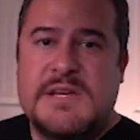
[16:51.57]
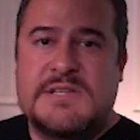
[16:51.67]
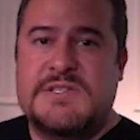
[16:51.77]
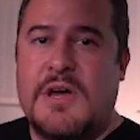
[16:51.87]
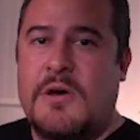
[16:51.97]

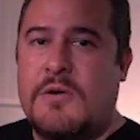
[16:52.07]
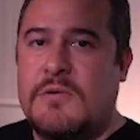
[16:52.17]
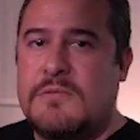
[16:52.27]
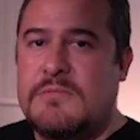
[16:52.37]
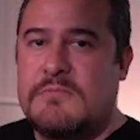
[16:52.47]

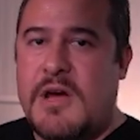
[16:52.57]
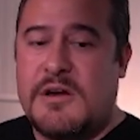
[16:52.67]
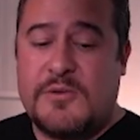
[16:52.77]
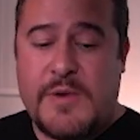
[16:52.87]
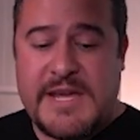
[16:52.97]
So I'm
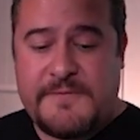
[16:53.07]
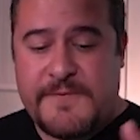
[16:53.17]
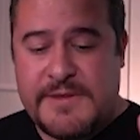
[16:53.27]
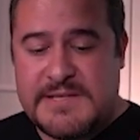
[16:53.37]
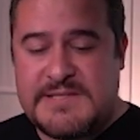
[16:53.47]
gonna wait
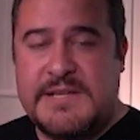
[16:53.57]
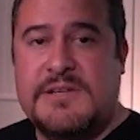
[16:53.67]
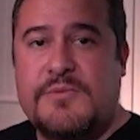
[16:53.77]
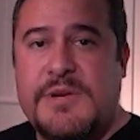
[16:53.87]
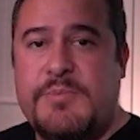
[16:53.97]
for this thing
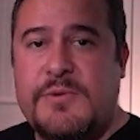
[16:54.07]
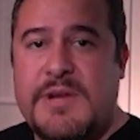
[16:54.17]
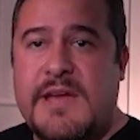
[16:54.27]
to reboot